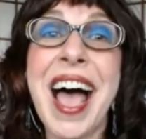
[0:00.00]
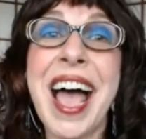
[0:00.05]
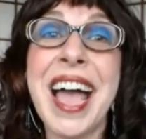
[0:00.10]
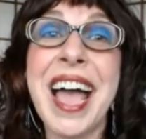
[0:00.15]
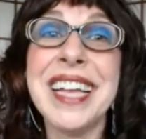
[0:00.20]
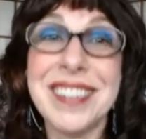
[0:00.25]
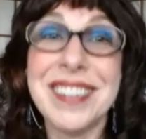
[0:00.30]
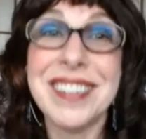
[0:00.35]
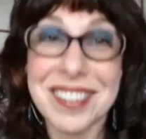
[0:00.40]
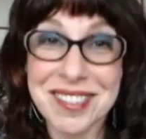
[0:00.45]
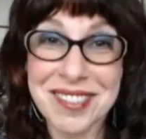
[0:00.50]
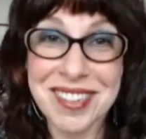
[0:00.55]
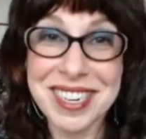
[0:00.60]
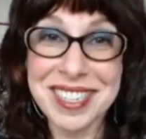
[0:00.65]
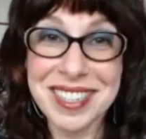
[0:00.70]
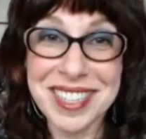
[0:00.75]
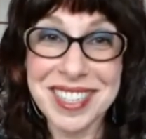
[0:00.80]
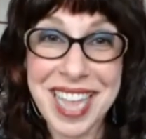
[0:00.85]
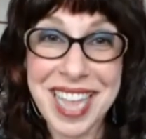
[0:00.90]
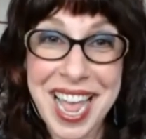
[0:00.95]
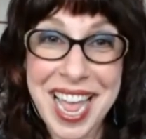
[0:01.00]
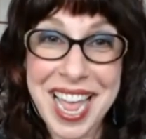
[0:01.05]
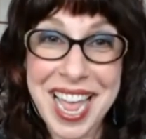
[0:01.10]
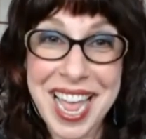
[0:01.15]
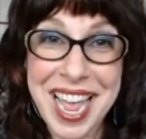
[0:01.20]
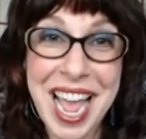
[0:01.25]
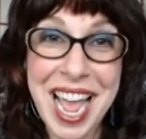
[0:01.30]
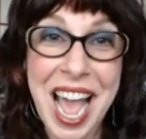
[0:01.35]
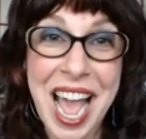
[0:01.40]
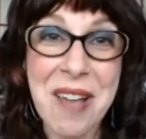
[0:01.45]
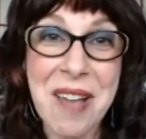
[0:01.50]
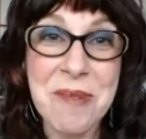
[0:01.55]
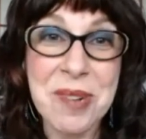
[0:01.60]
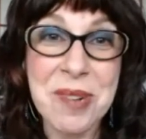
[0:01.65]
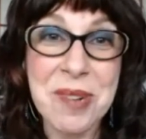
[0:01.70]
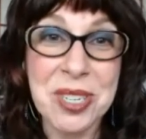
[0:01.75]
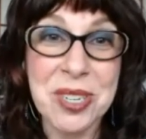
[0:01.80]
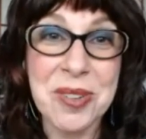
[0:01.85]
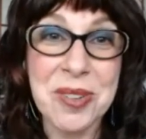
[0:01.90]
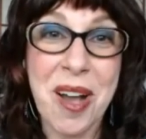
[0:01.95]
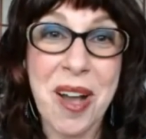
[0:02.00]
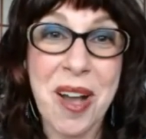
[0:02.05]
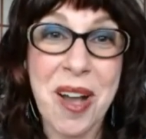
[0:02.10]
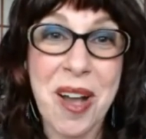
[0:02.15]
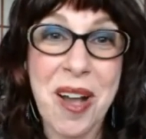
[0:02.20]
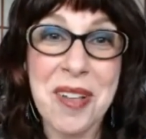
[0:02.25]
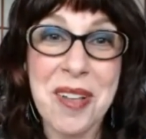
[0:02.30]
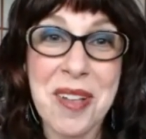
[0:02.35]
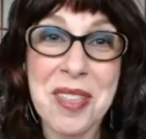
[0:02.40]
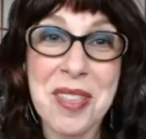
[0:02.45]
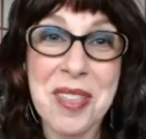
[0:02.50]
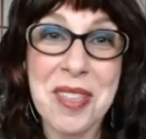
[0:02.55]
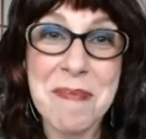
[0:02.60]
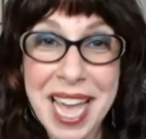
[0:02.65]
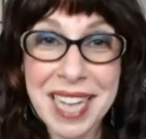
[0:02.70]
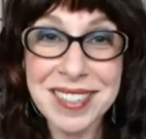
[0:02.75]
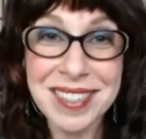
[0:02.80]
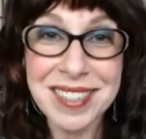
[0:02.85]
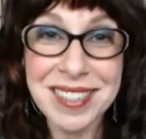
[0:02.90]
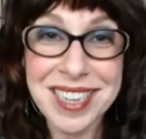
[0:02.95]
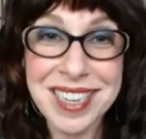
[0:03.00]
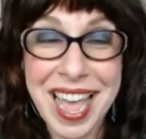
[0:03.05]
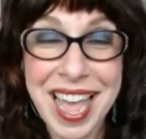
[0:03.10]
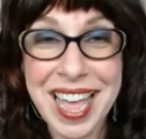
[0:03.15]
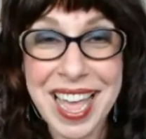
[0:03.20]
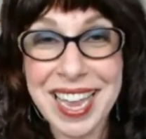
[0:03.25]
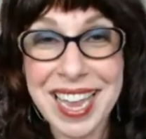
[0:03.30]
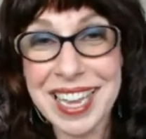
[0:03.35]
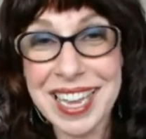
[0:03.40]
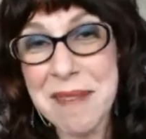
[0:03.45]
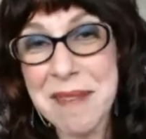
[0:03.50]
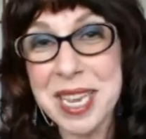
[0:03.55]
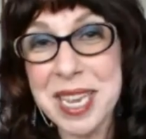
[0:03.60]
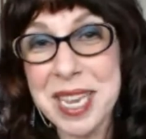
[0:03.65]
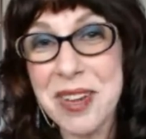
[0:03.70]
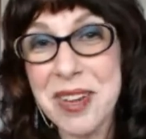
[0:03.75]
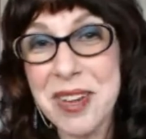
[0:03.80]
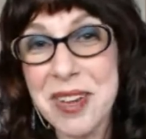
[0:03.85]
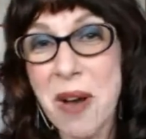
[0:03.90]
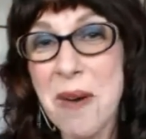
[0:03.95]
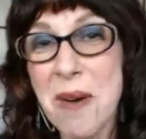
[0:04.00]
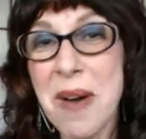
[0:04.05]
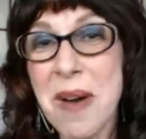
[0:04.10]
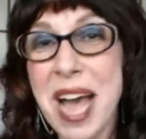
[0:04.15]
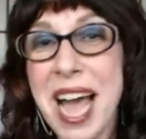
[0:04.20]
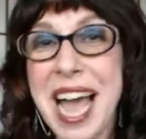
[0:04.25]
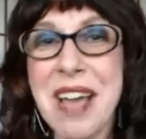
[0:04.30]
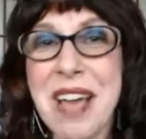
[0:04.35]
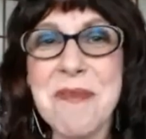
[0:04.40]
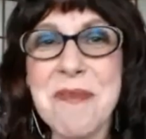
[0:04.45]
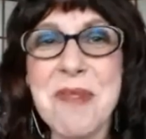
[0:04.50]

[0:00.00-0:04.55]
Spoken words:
I just want to say I wish you all the best and let me know.